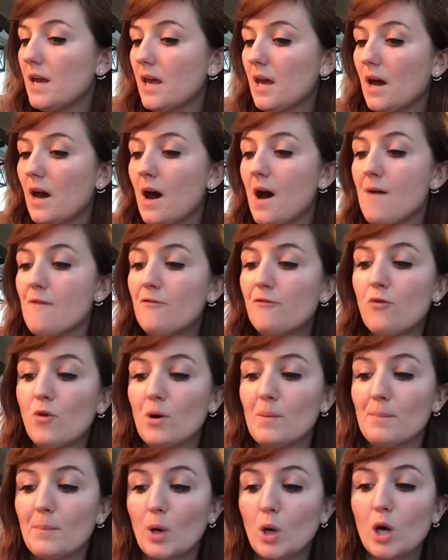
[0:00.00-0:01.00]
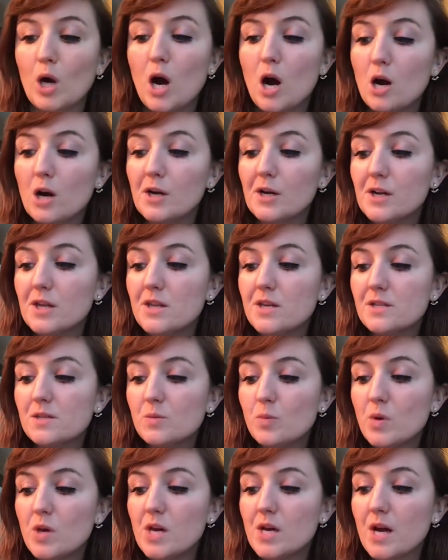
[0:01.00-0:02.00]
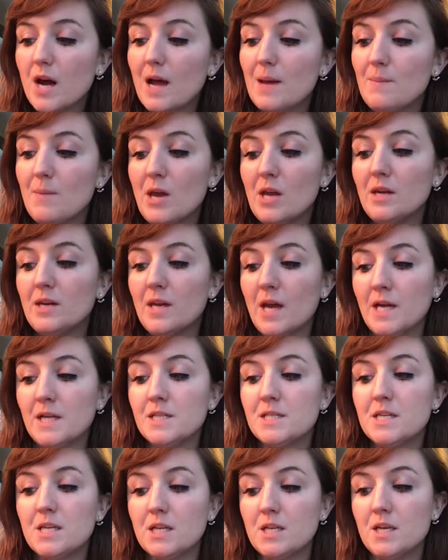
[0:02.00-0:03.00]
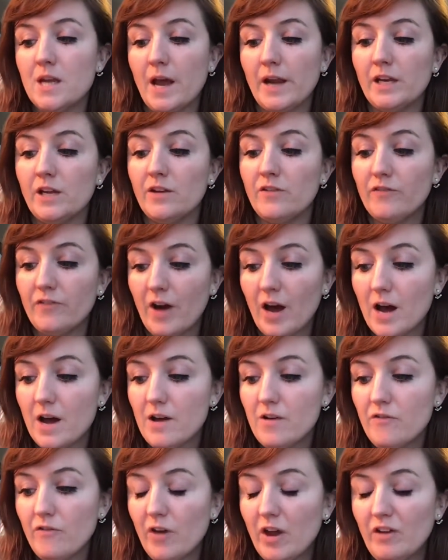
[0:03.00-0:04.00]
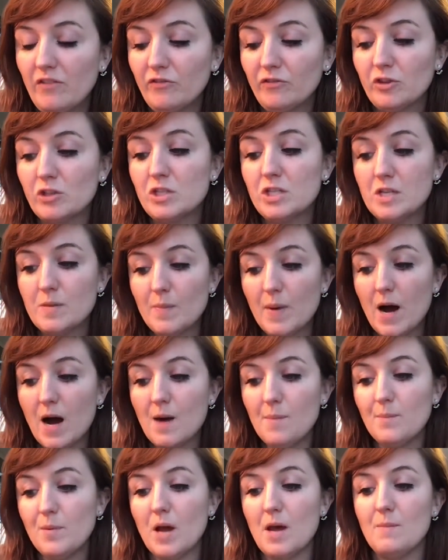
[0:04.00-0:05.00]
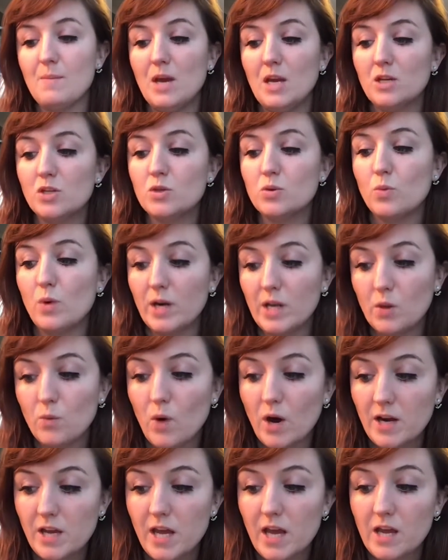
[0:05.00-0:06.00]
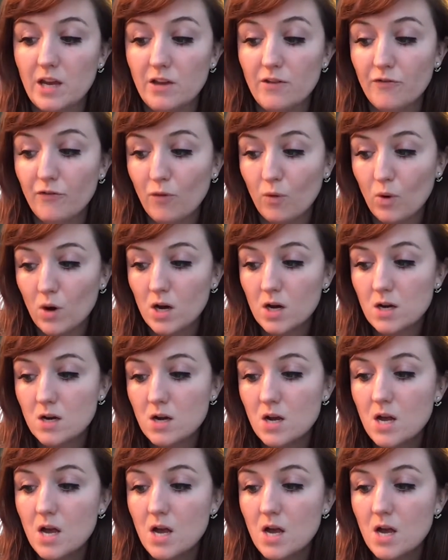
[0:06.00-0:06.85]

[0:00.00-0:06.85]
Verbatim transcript: For Mercari this week, I made $19.95, and for Depop, I made $21.84.